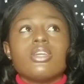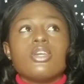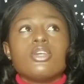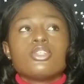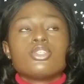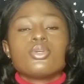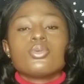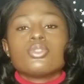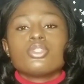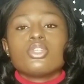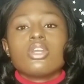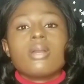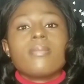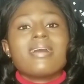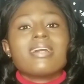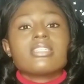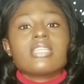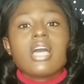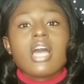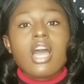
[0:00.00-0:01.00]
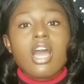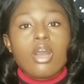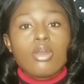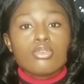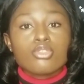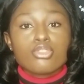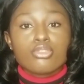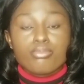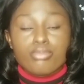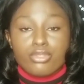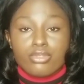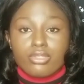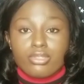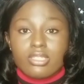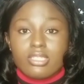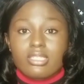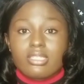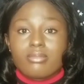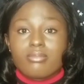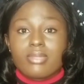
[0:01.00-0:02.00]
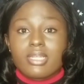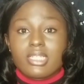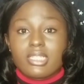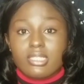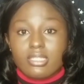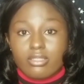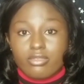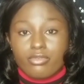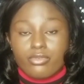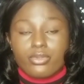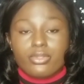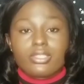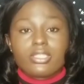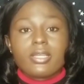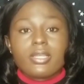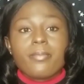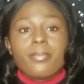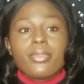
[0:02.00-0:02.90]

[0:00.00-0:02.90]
So we'll talk about how to build this emergency fund.